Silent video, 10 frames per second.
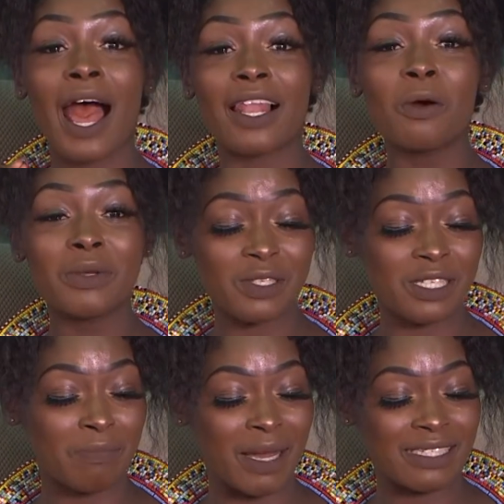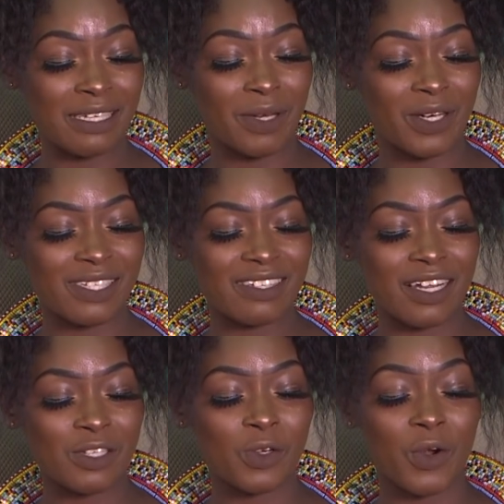allow me to sip my tea because this
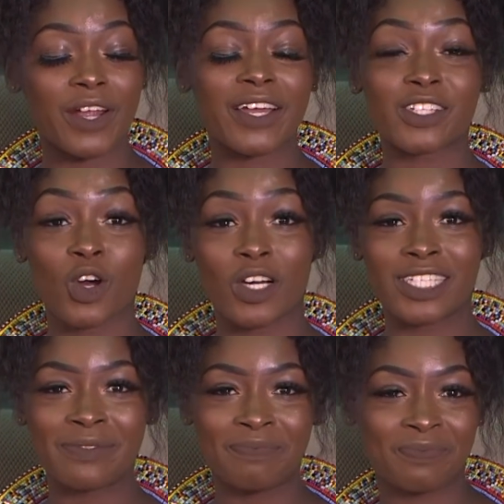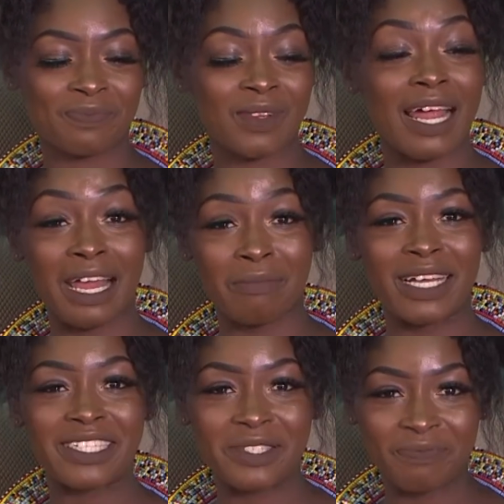next story is hot, like
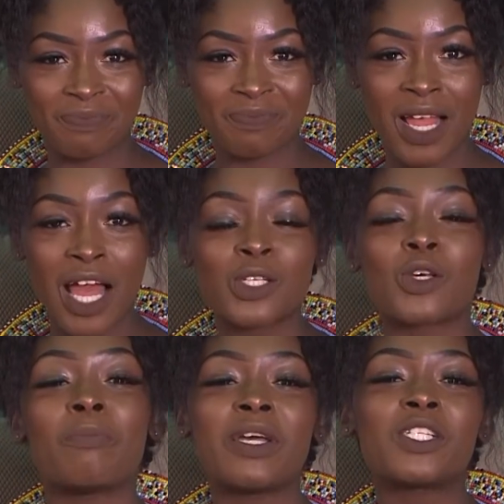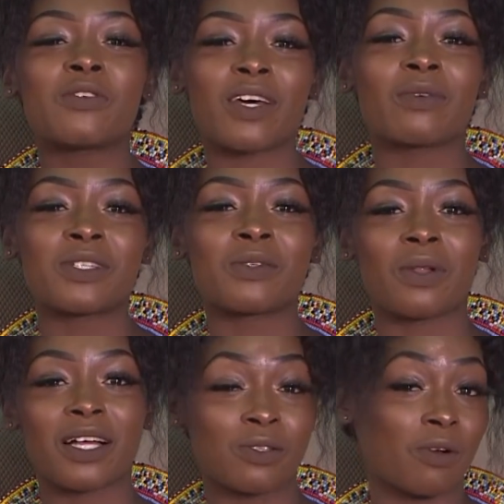my tea. So, a picture of Sauti
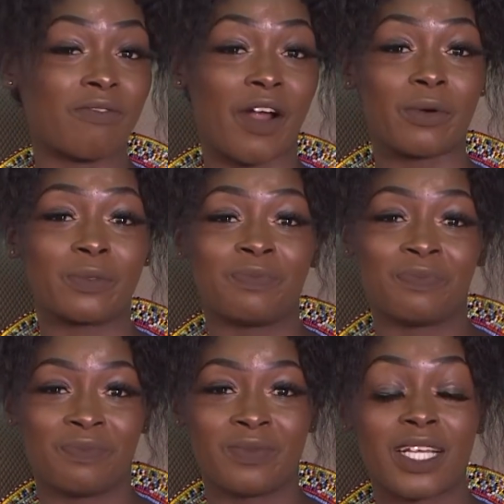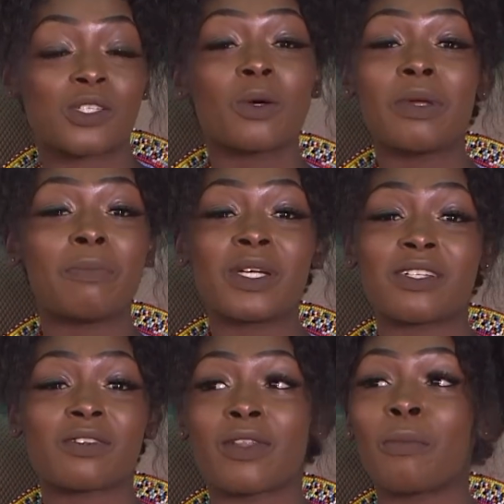Sol has gone viral. There's so many
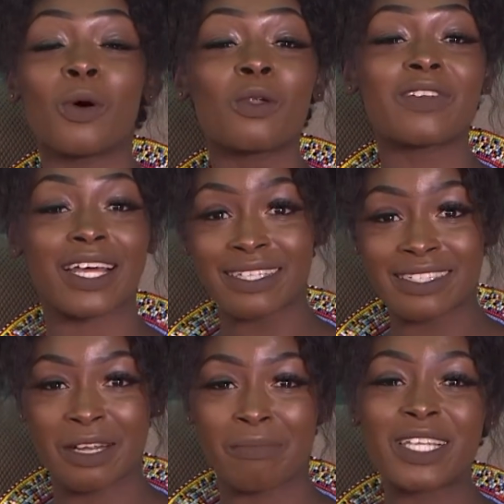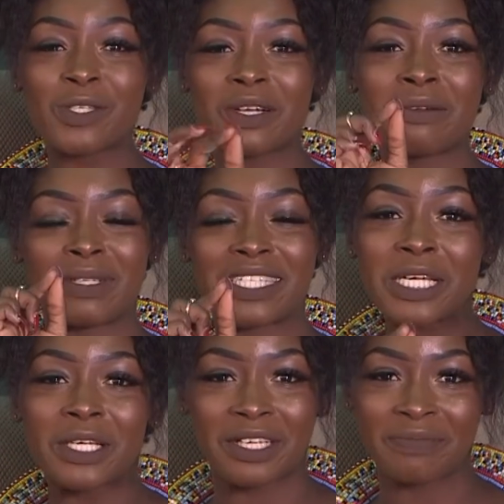pictures of them all over the internet, but this one in
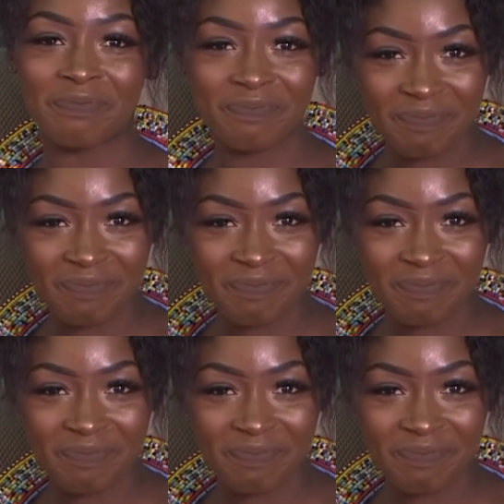particular